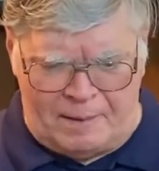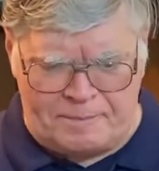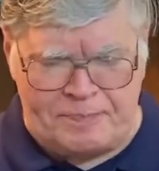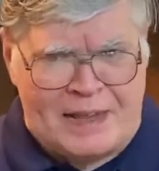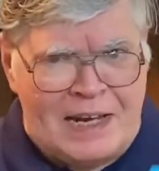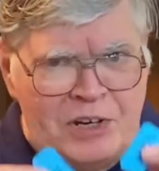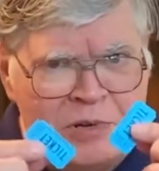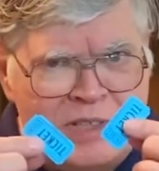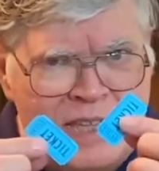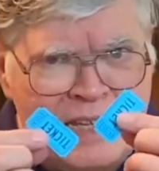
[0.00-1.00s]
They
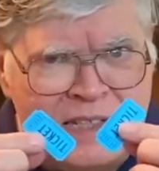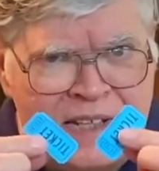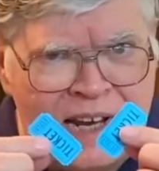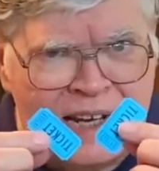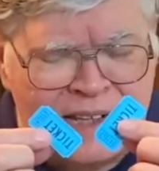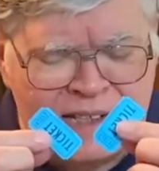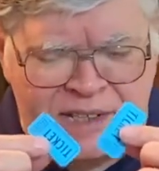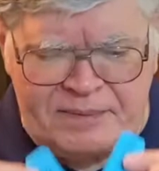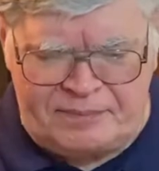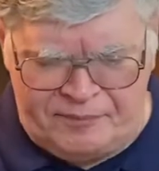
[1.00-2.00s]
use these tickets.
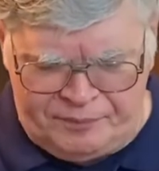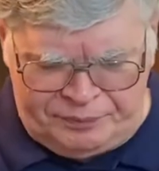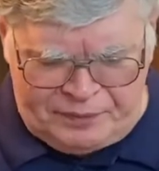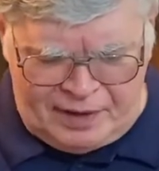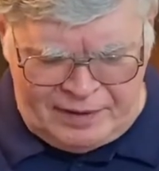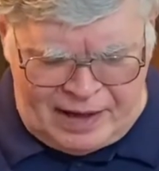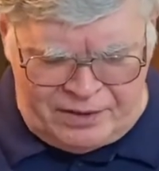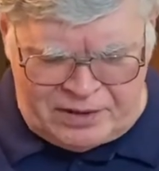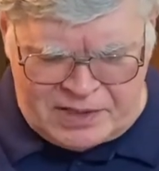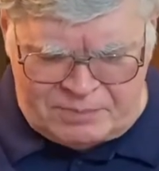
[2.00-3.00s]
Now
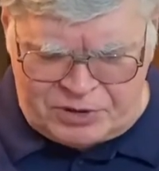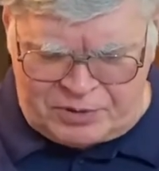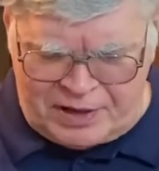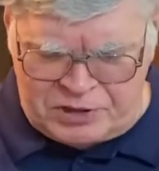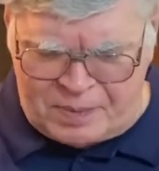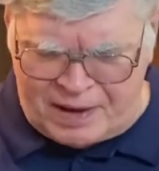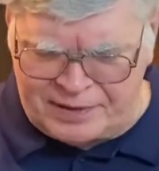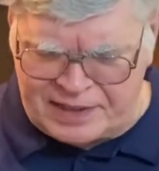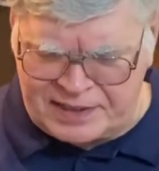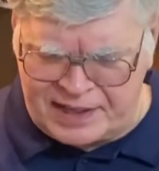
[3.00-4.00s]
there's something strange about
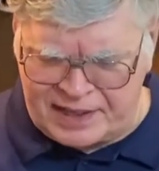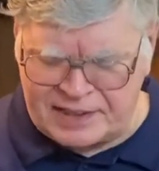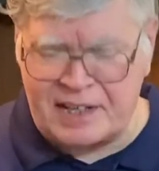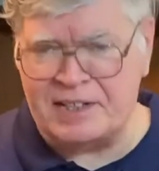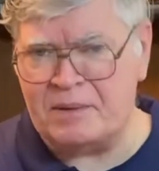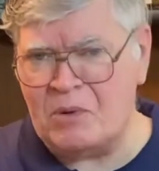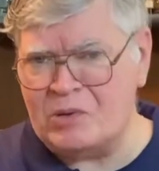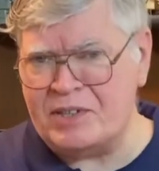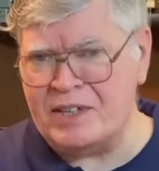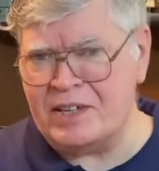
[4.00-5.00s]
these tickets, because in
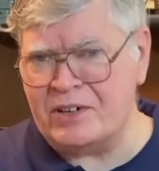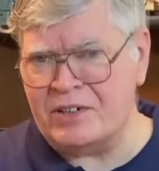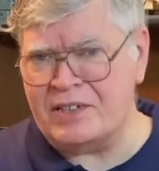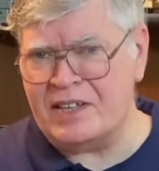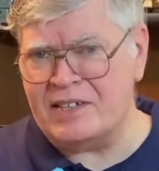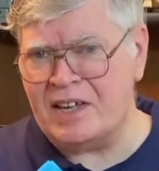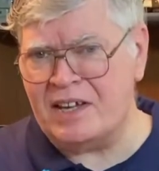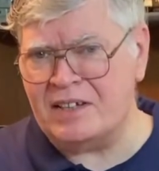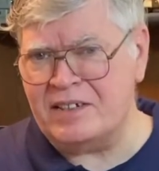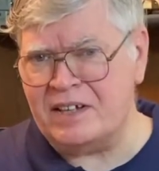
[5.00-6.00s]
most theaters they sell
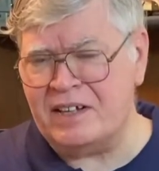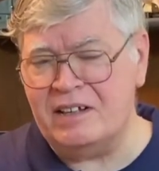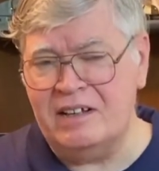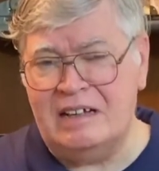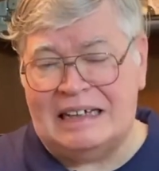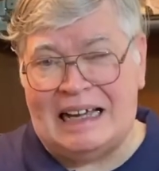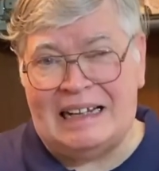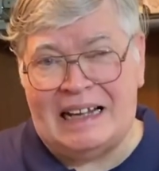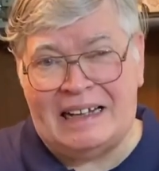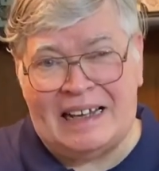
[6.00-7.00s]
you a ticket and
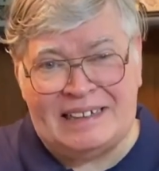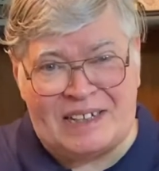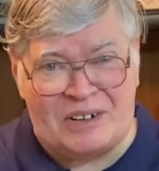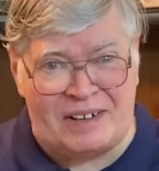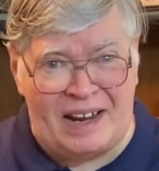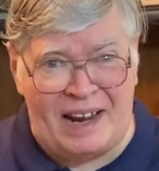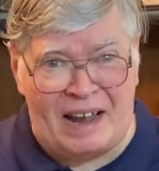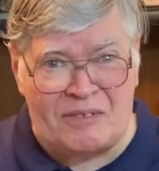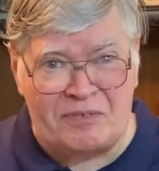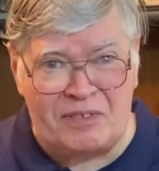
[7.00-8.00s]
then they tear it in
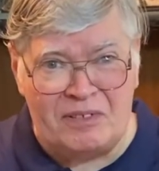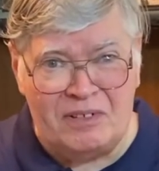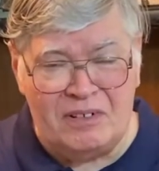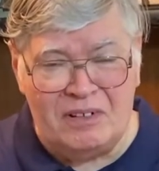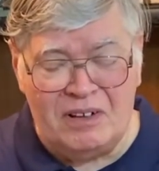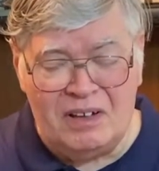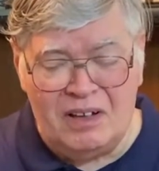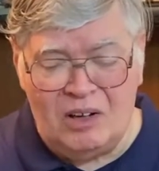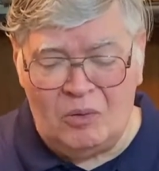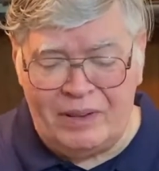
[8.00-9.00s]
half.
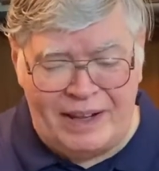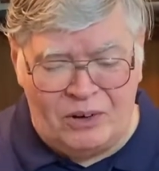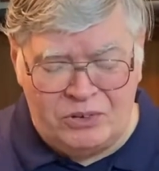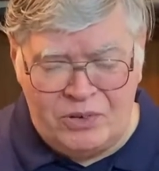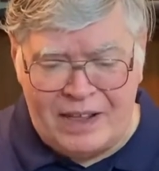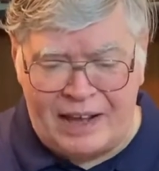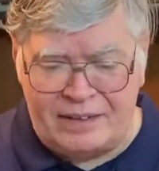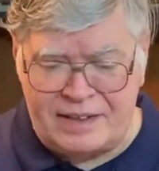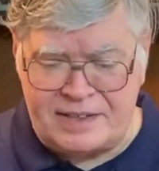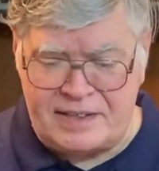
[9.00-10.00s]
Well, they don't do that in
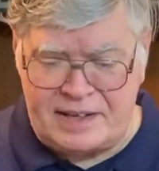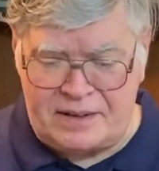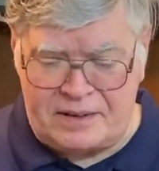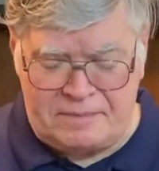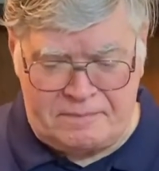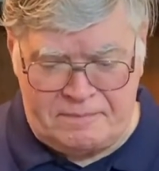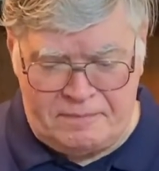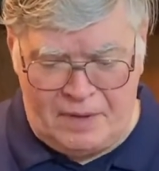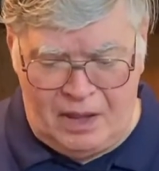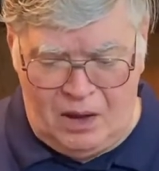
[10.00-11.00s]
this theater.
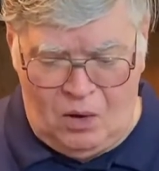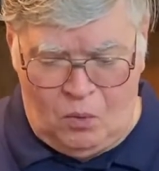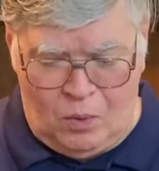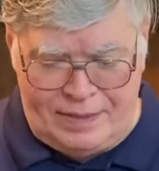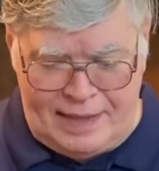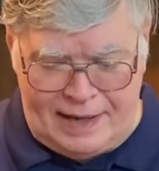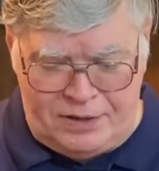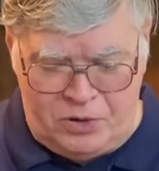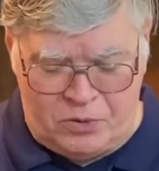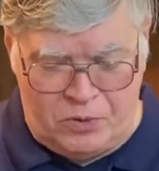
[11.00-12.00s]
What they
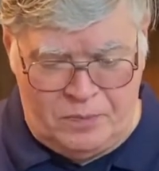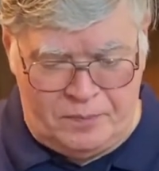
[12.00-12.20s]
do